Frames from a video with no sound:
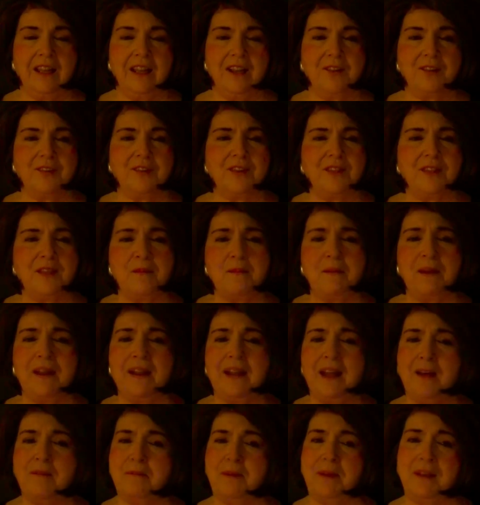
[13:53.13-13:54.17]
So they may
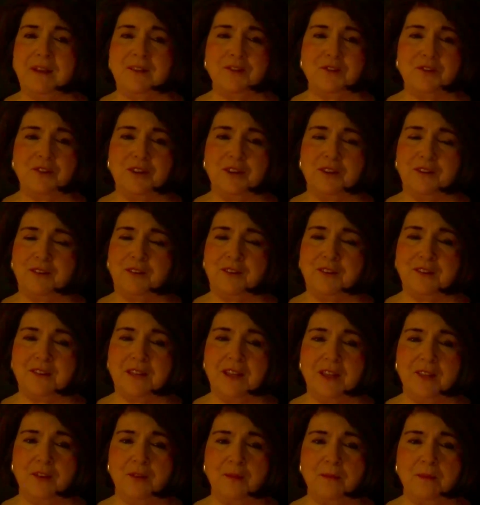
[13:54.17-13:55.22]
not be as cheerful as
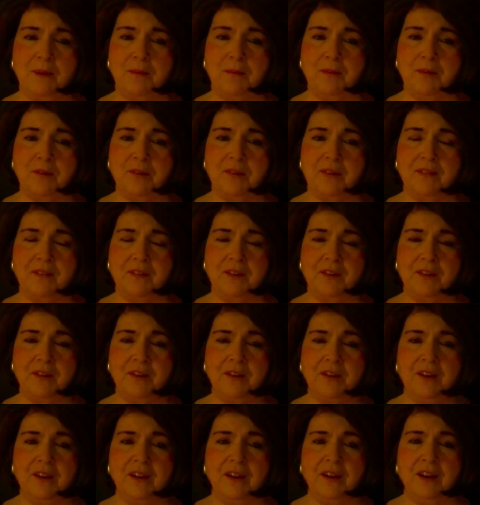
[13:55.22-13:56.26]
the other members of your
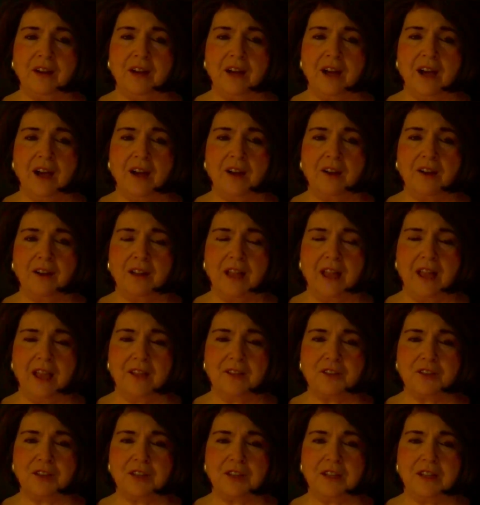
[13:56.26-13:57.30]

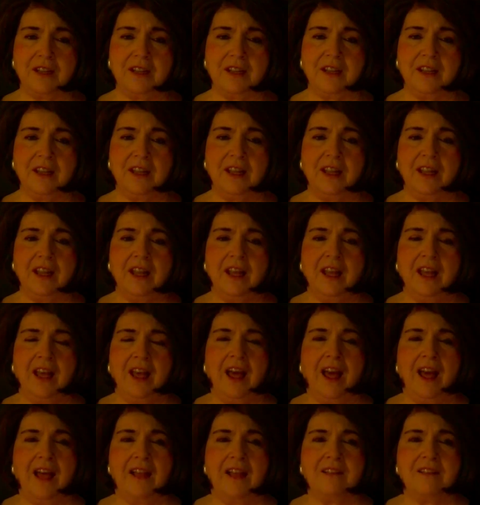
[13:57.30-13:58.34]
congregation.
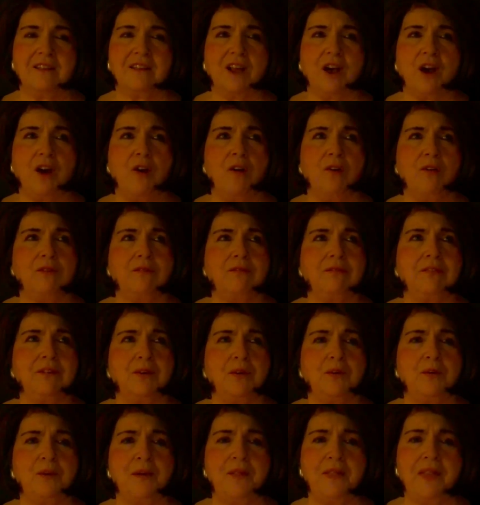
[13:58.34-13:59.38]
And so
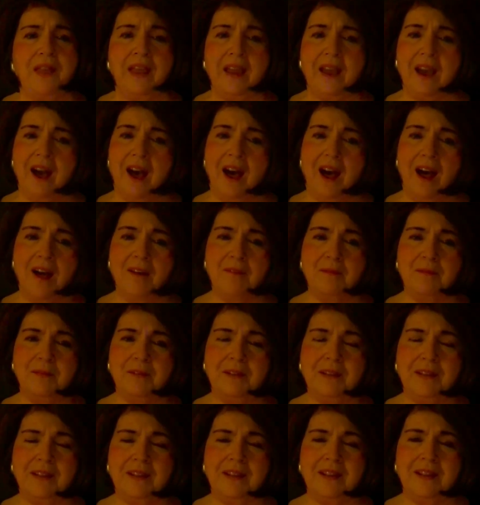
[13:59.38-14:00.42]
when they come,
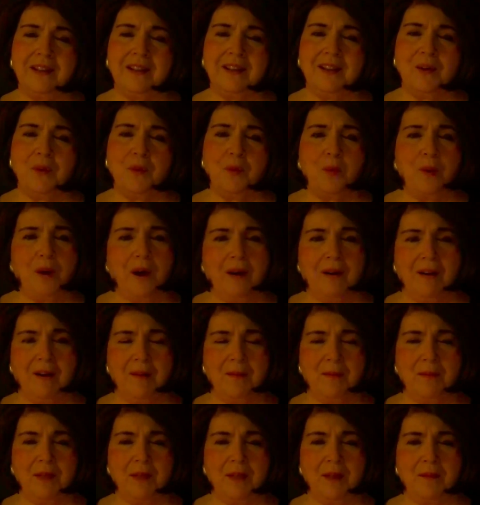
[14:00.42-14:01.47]

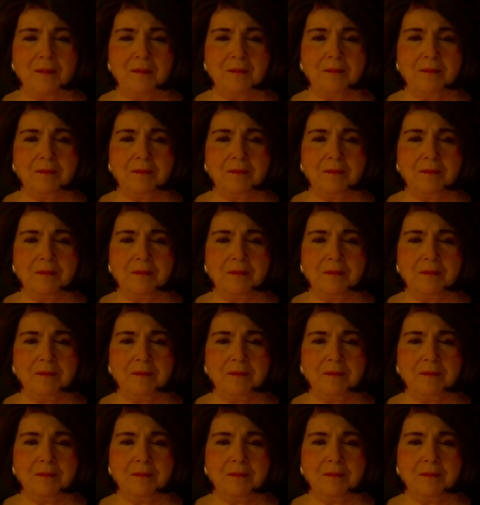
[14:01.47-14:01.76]
welcome them